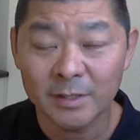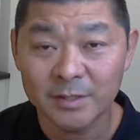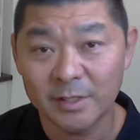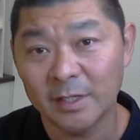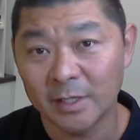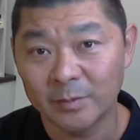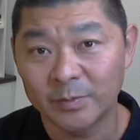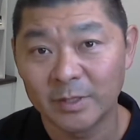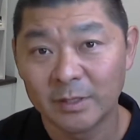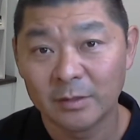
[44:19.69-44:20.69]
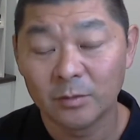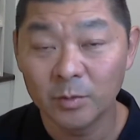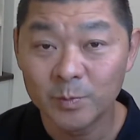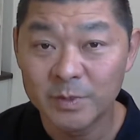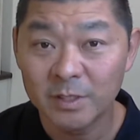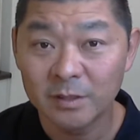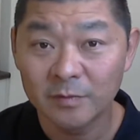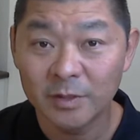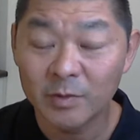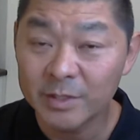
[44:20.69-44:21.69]
is set up,
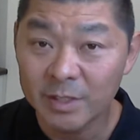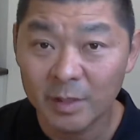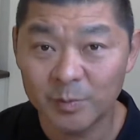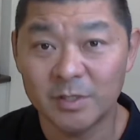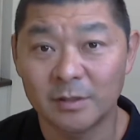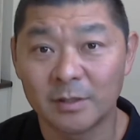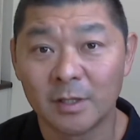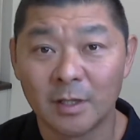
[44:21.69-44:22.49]
observe the reception,